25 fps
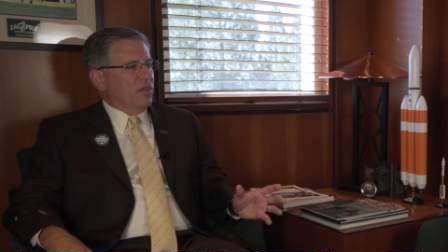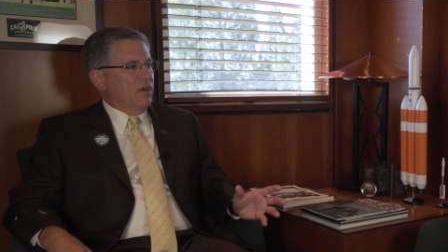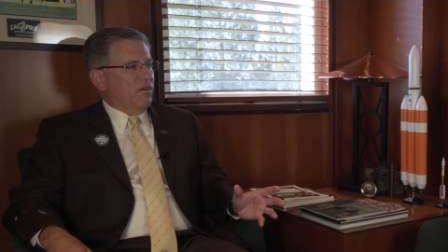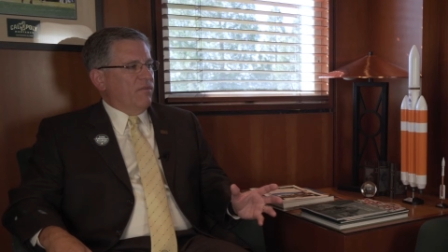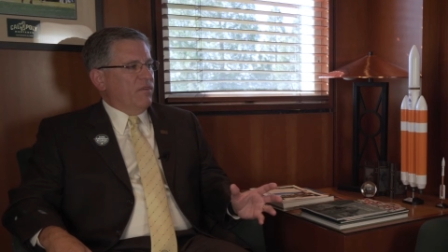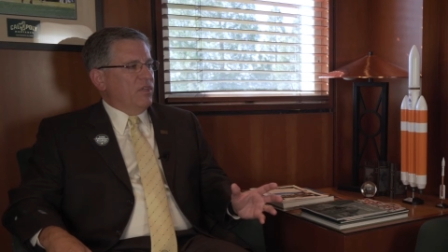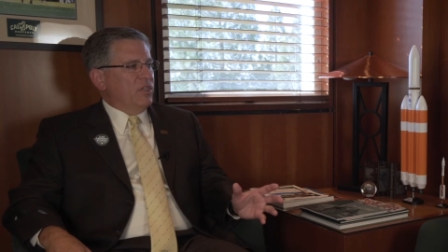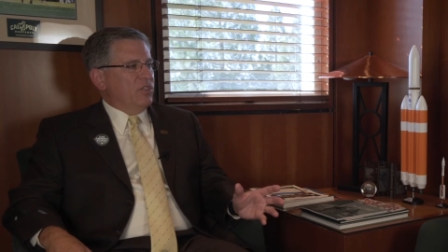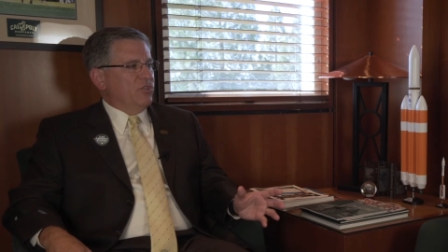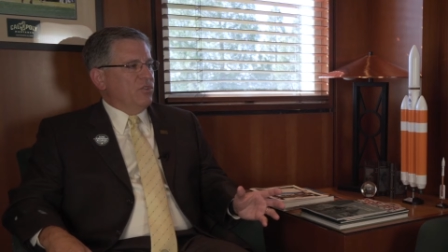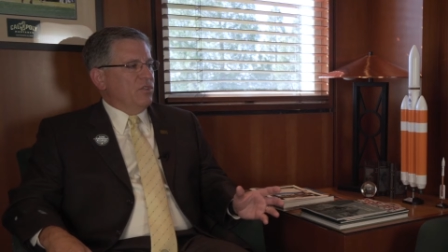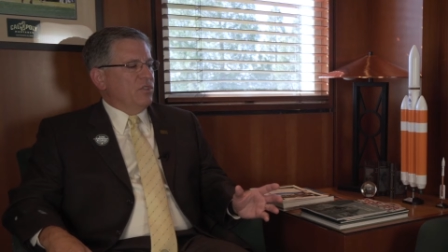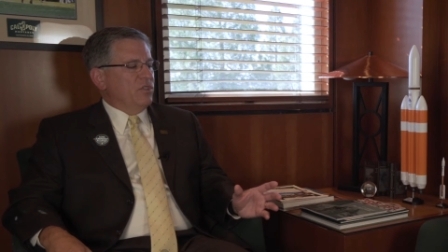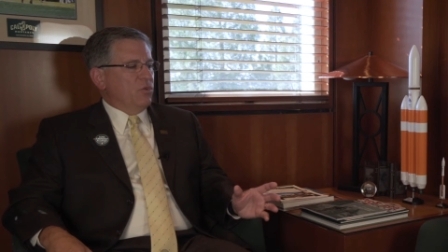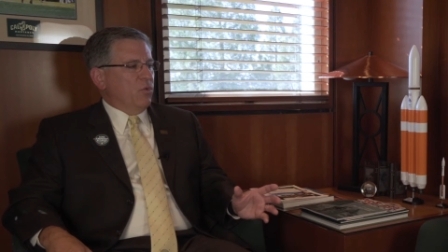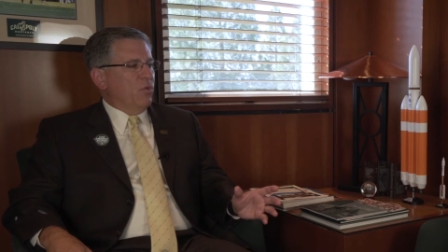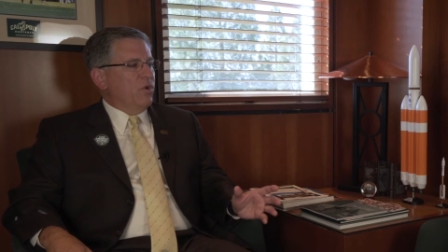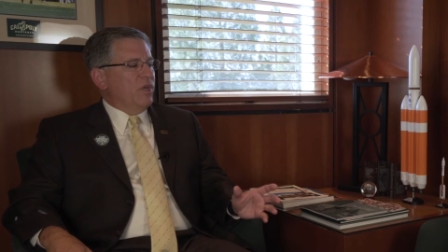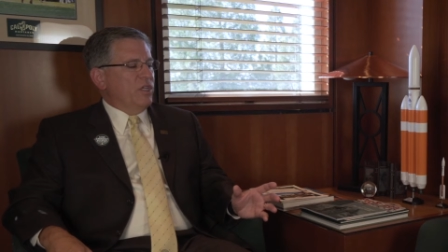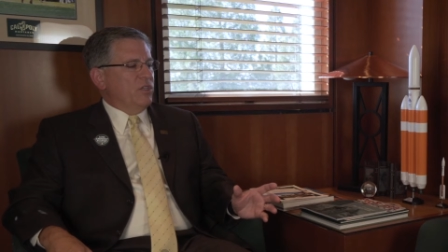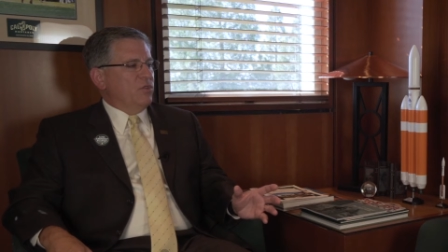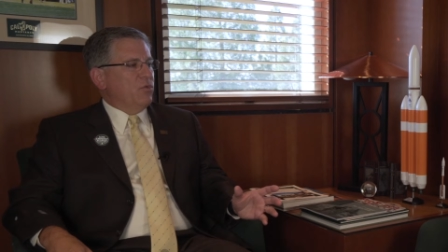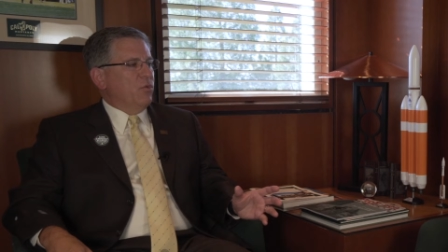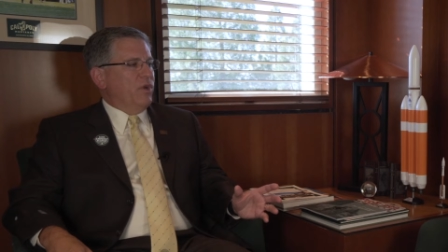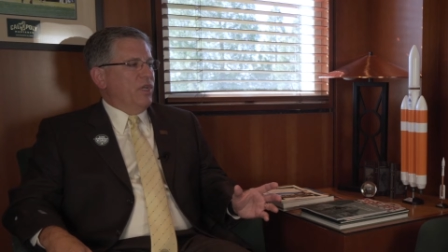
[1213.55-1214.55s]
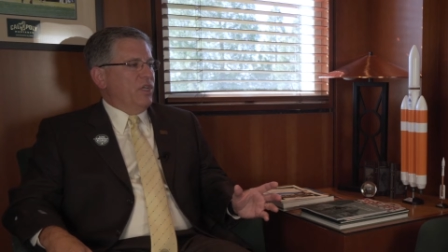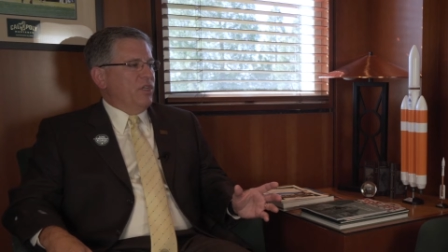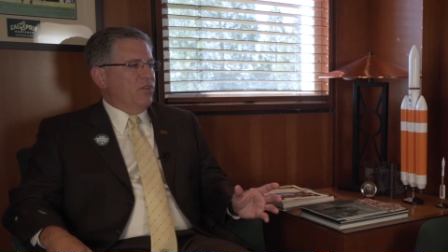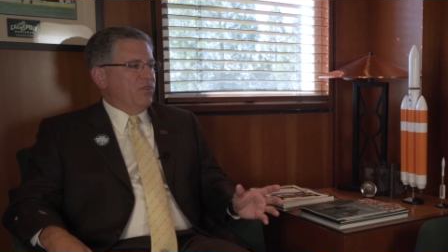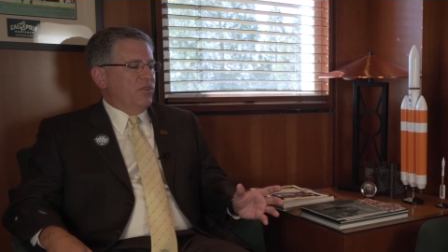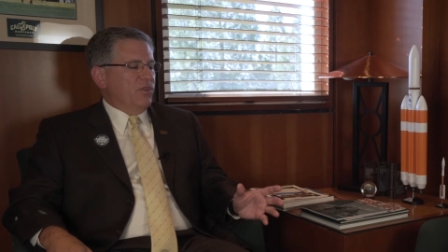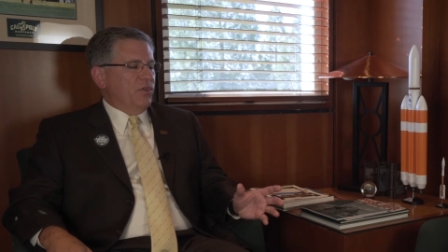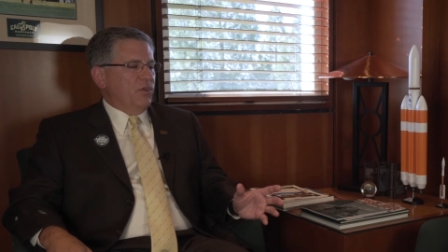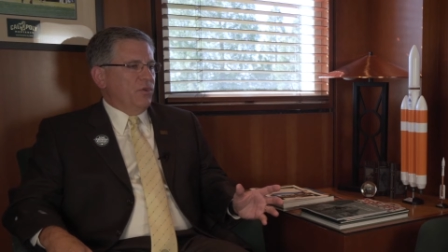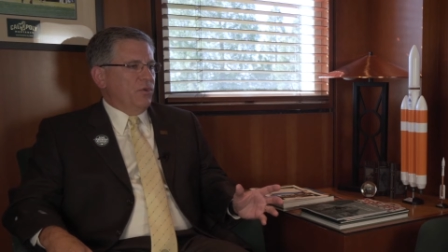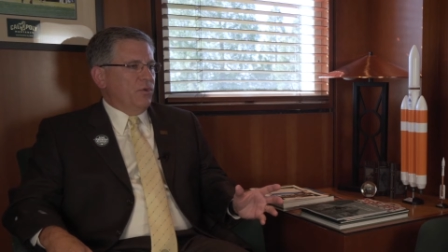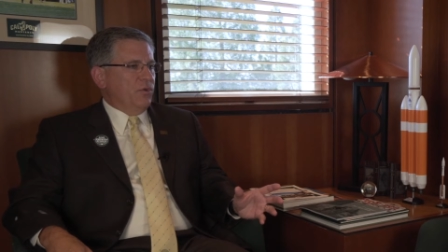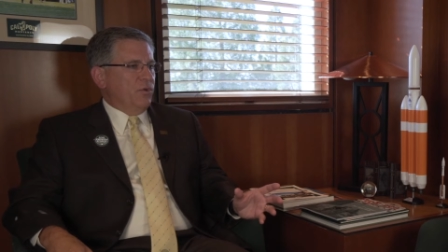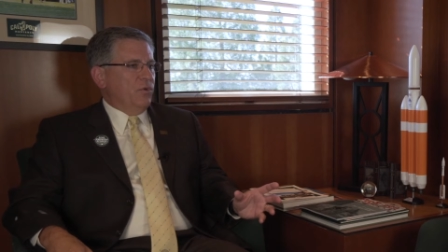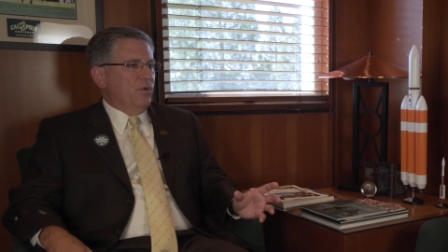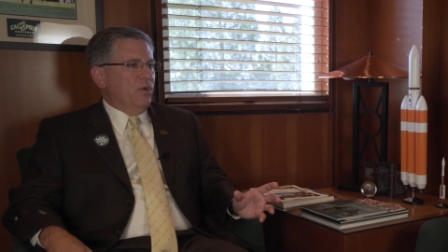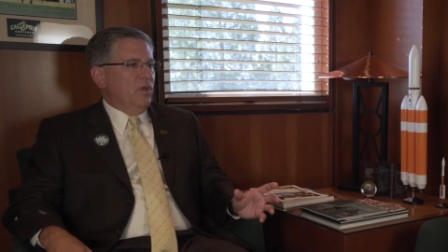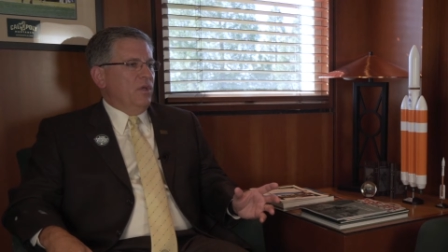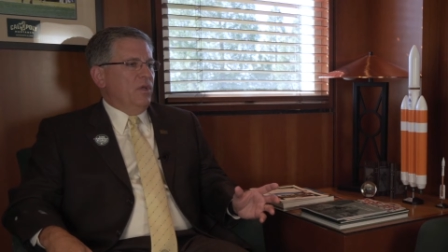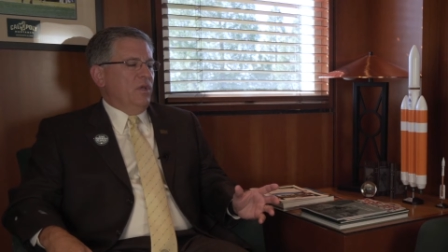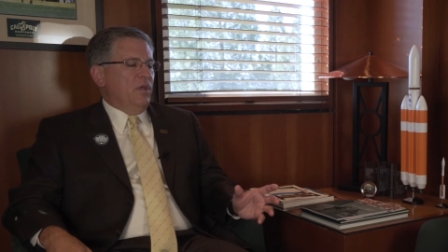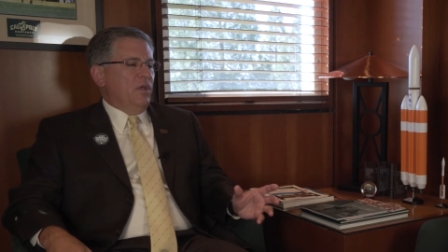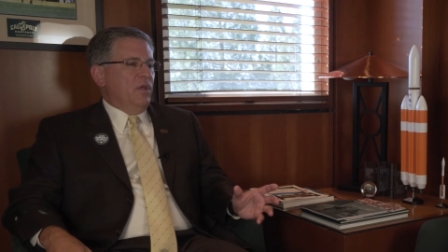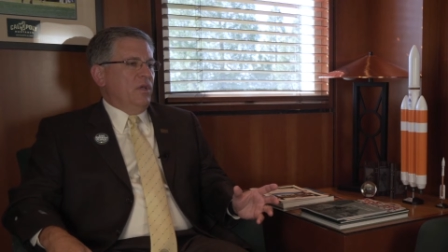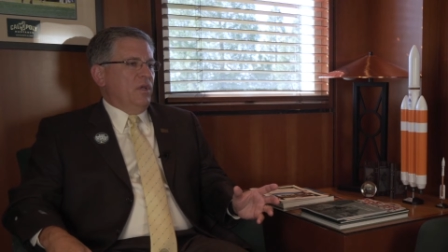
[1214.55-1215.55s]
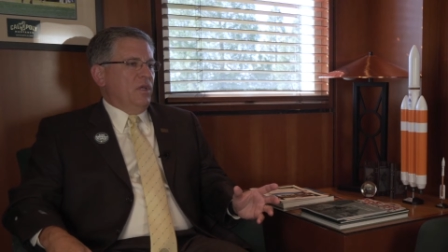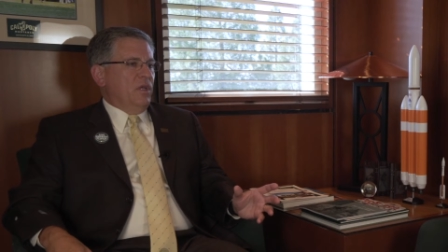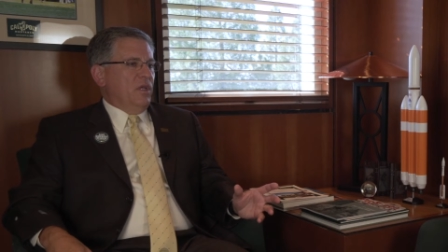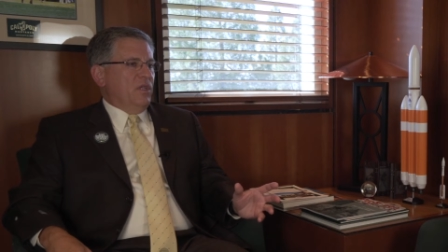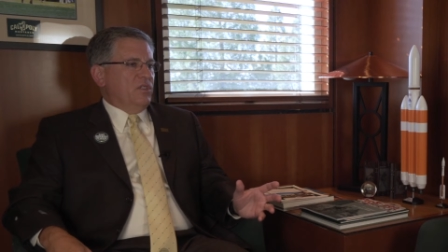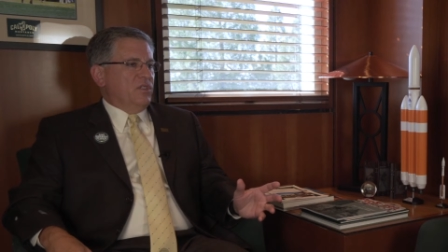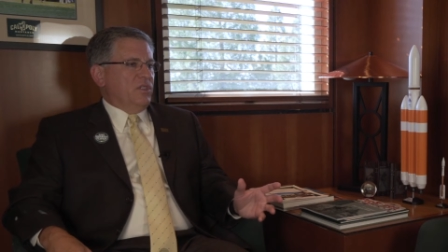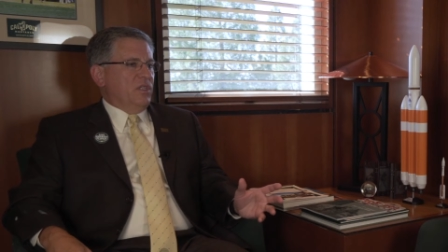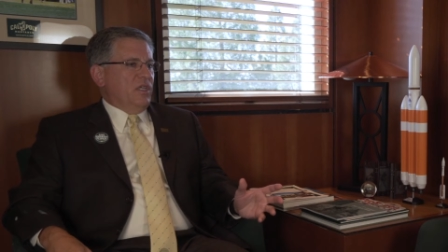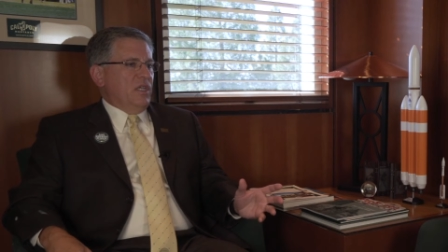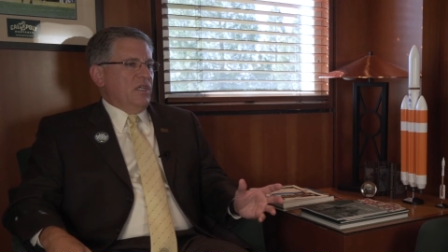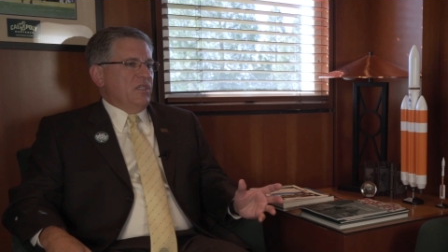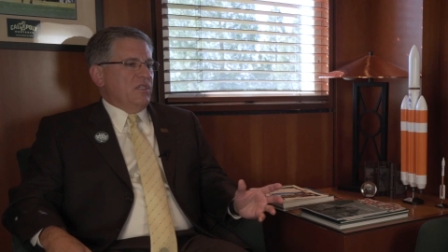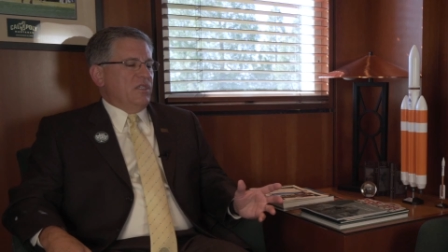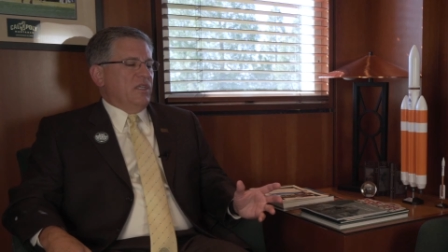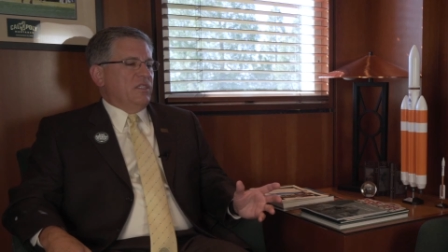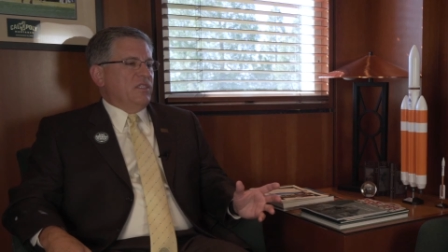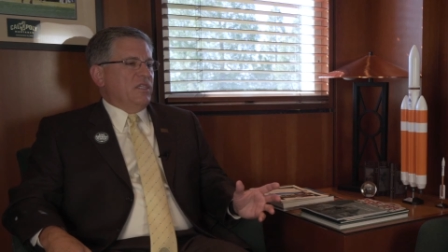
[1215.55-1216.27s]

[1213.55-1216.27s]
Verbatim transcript: Our Vision 2022 sees